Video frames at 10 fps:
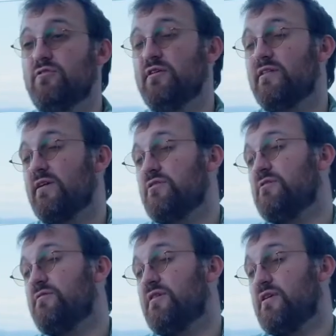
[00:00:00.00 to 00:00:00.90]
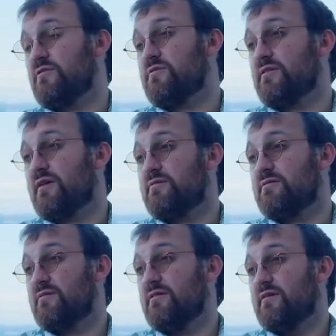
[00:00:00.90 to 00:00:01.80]
do the elections of nation states.
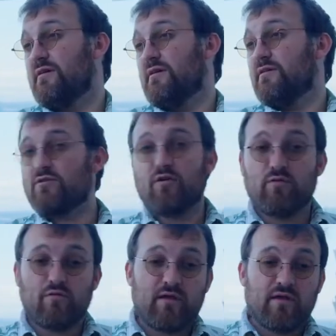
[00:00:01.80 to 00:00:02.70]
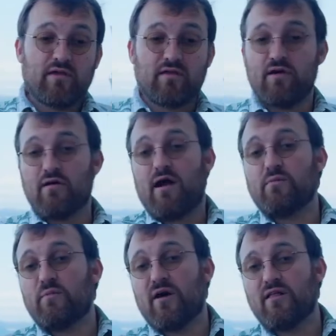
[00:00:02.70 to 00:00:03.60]
So you know,
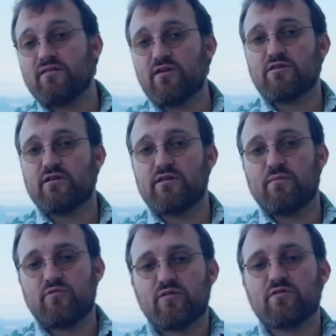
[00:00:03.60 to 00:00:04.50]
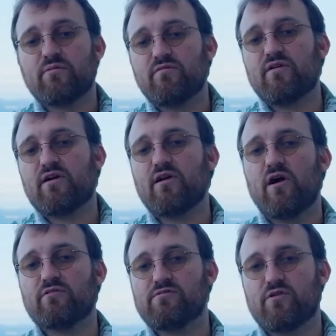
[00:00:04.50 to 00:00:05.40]
I'm a politician and I'm doing something very
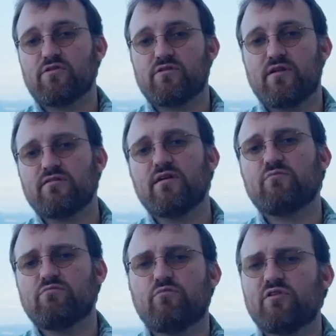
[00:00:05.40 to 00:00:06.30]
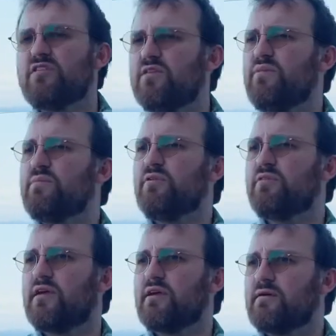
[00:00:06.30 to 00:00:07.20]
controversial. I say, what do the people
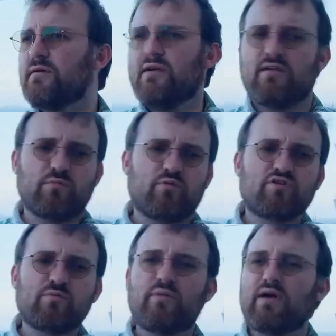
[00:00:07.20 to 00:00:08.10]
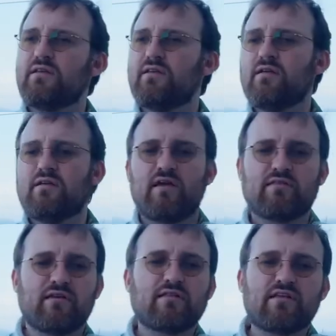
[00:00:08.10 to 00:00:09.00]
think? You push a button,
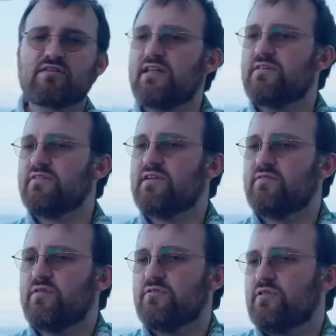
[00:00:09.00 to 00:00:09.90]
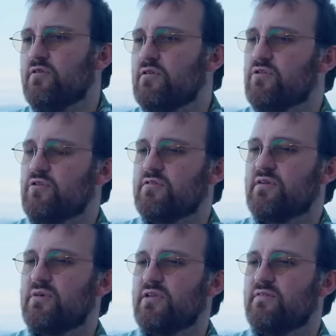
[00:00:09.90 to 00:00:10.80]
and suddenly as an NFT, a vote token shows
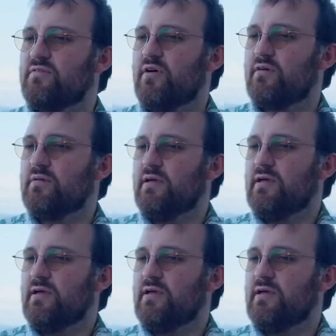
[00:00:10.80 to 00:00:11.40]
up on your phone.